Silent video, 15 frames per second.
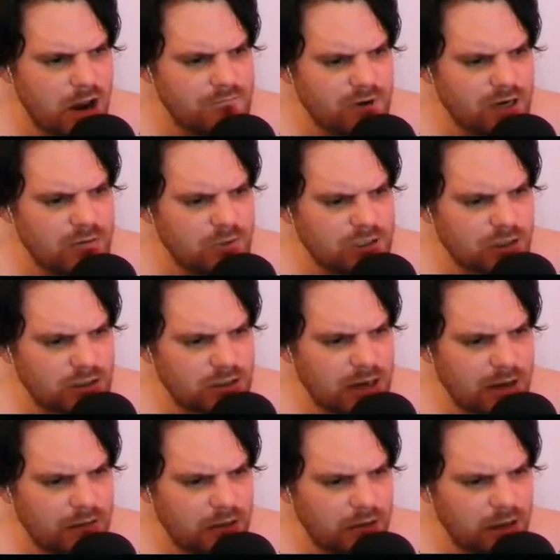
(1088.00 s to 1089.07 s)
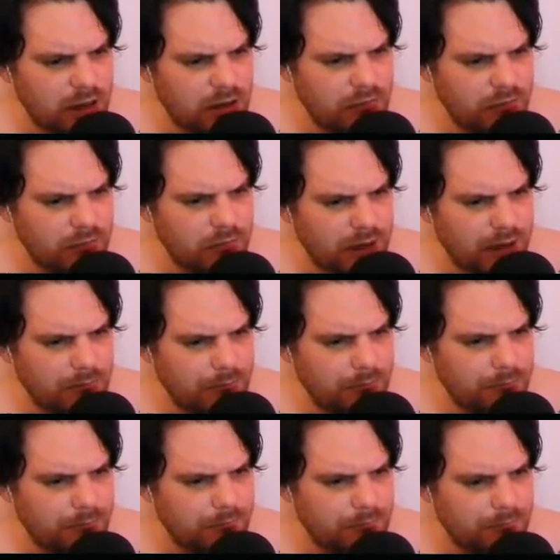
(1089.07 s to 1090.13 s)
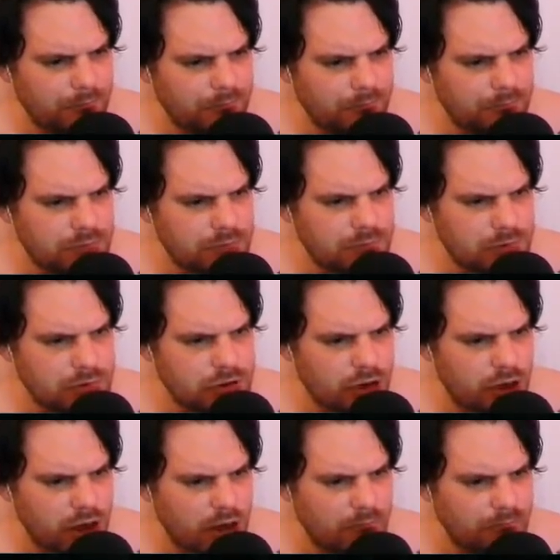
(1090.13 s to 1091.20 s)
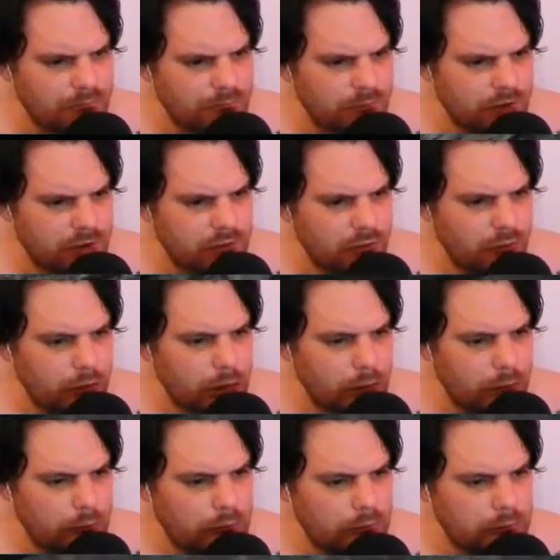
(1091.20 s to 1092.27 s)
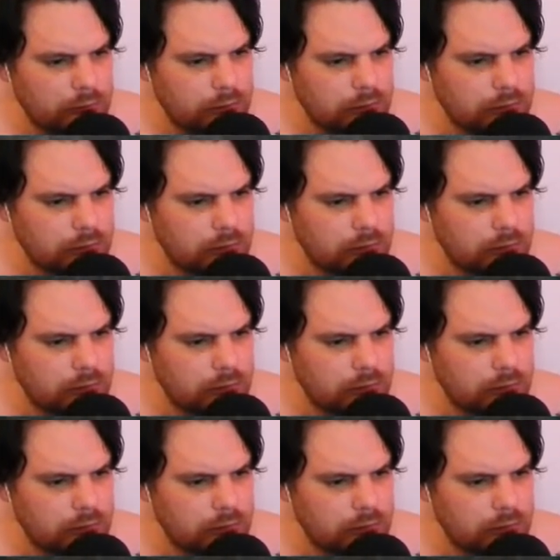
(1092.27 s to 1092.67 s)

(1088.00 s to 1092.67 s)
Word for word: really wish I could get... Can I get it through that? Shut up. You didn't... No. Ooh.